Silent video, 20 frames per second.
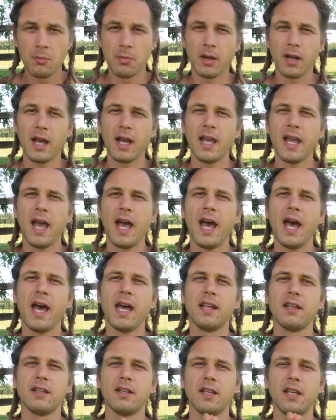but I
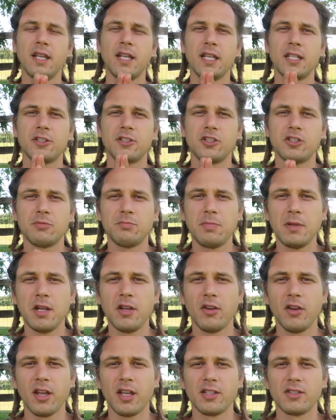had an
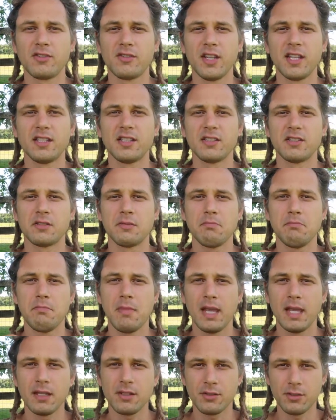experience that
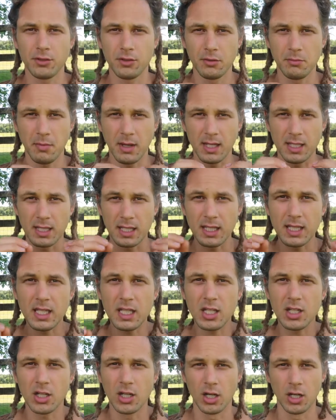dismantled my
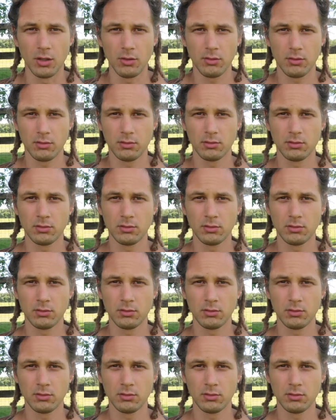ego